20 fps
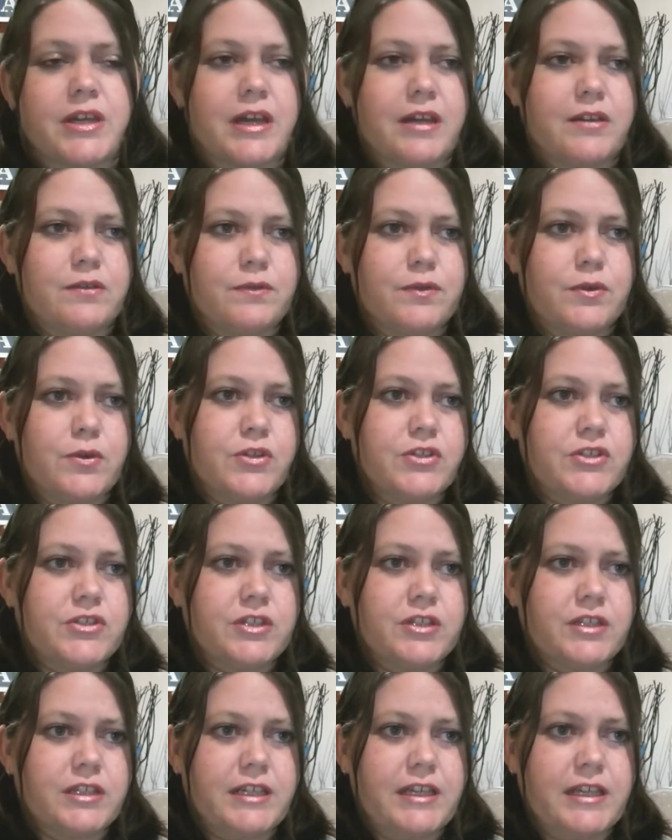
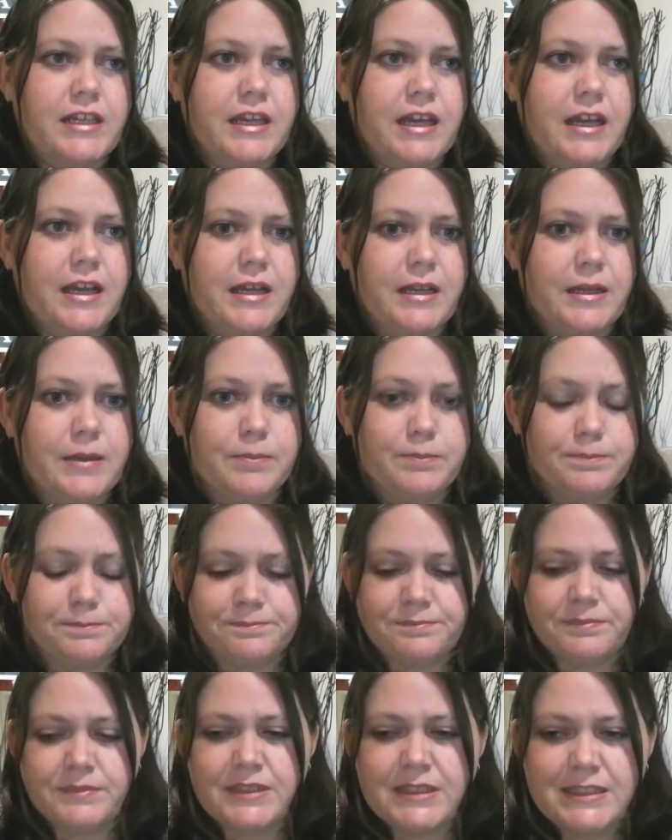Unfortunately, I
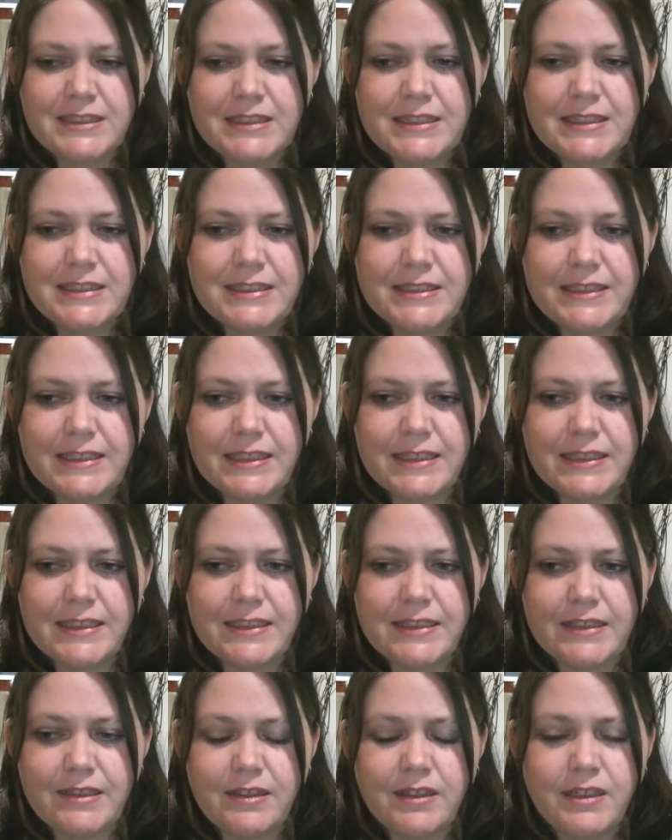
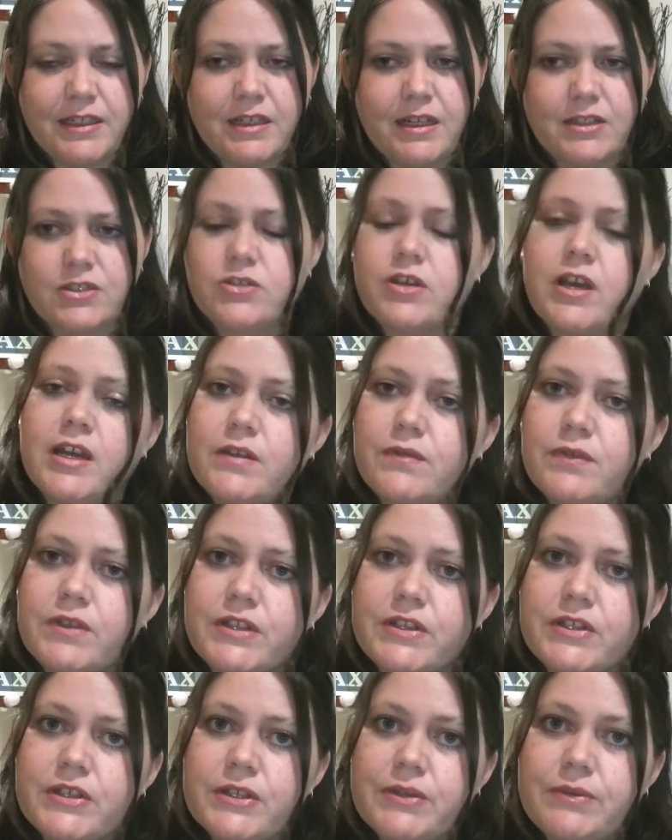tried it for the
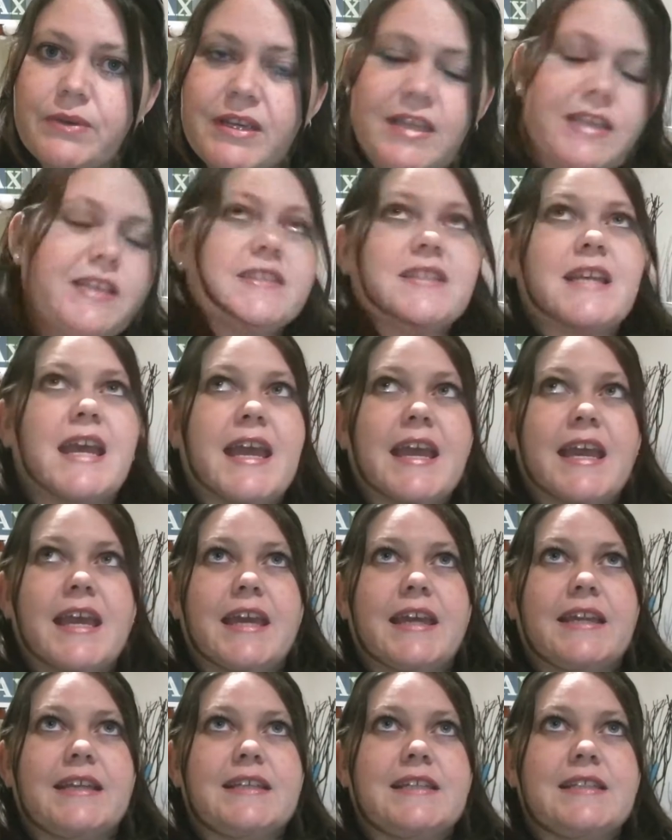2 weeks,
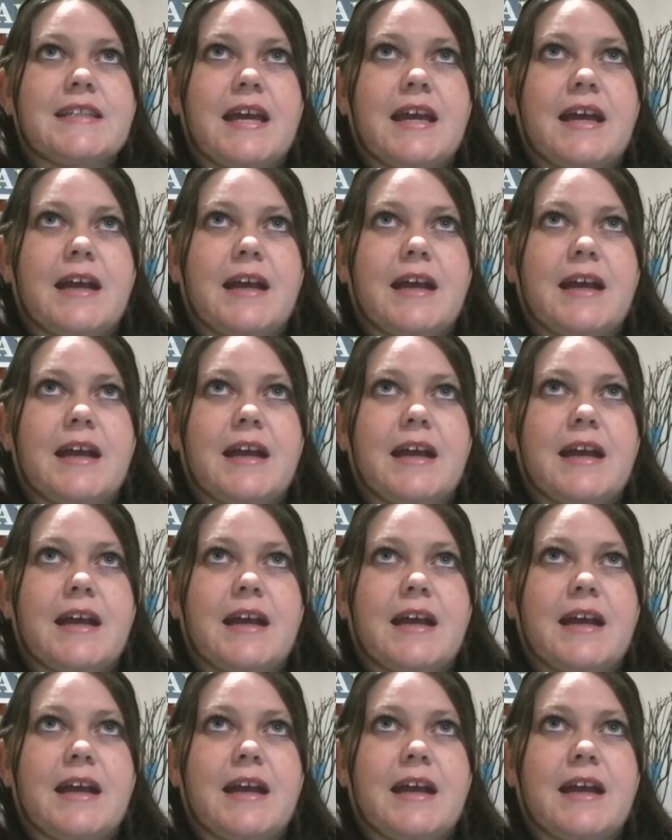and